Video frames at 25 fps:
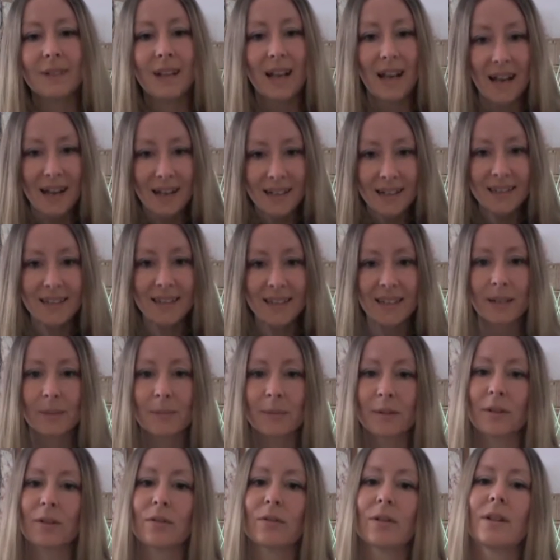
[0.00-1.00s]
any tips
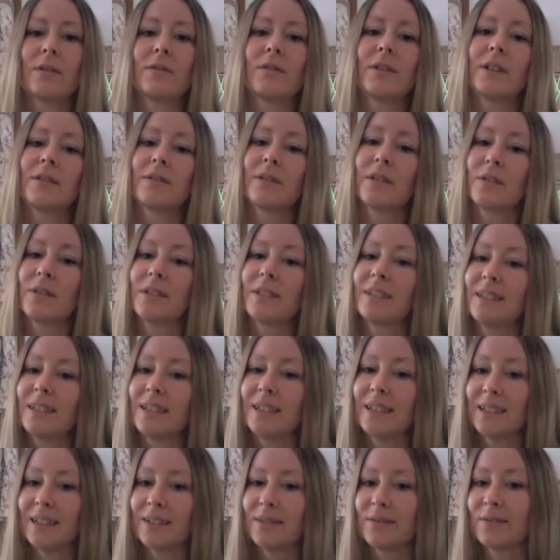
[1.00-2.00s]
are gratefully
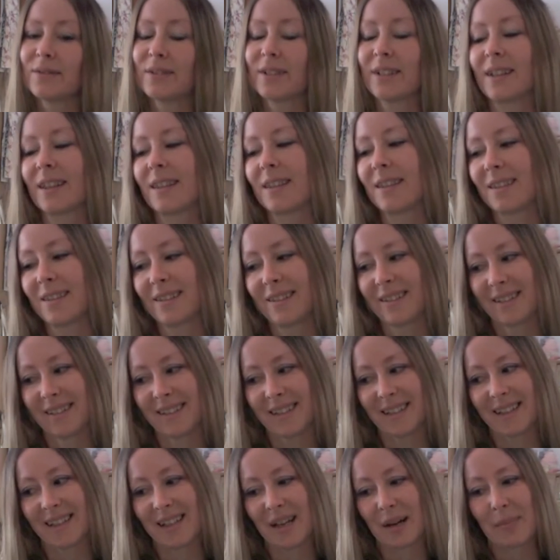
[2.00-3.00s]
received,
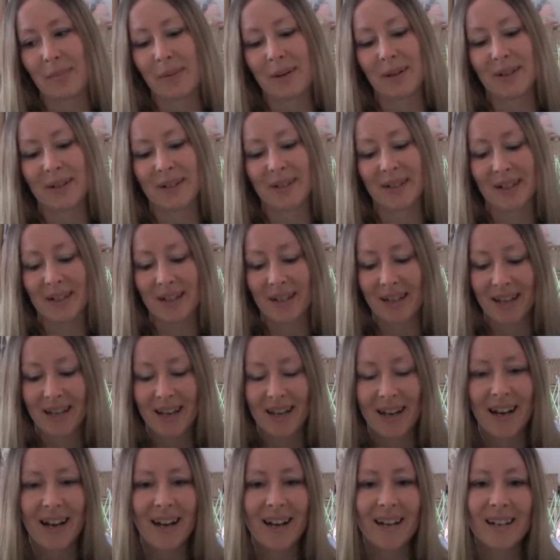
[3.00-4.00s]
so that'll be good.
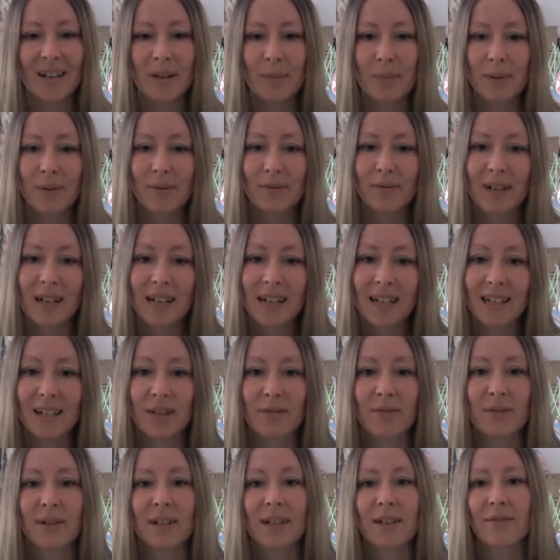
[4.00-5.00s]
And it'd be really
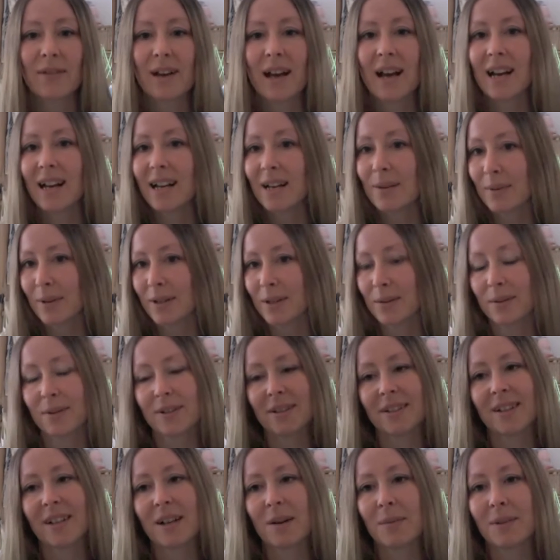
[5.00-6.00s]
lovely if anybody wants
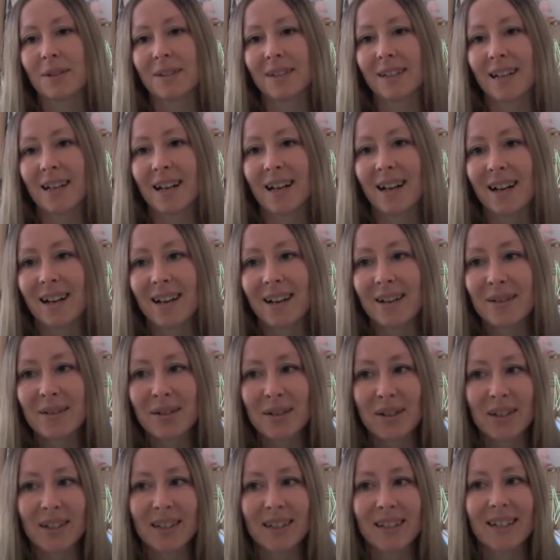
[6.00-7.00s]
to come and say hello,
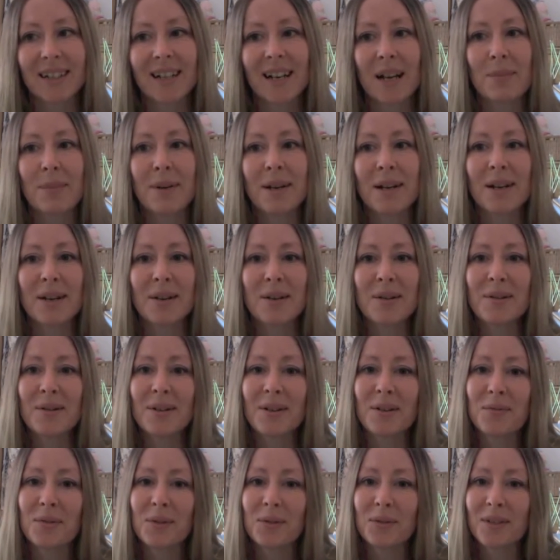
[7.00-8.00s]
just to let me know
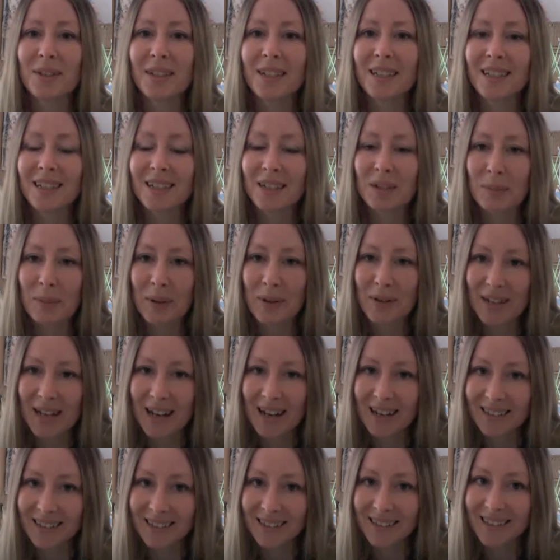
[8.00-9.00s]
if you've seen this
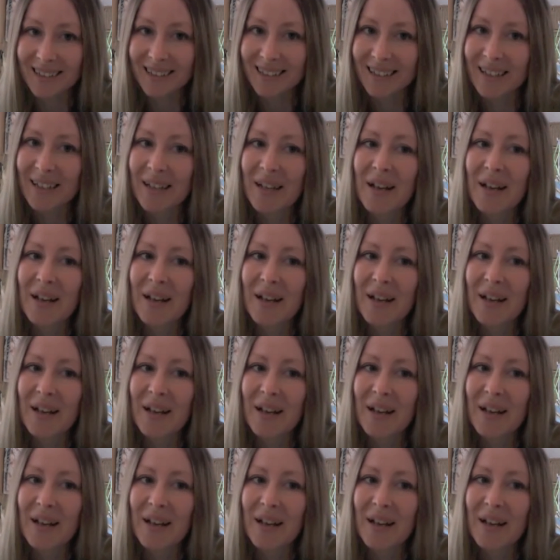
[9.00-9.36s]
podcast.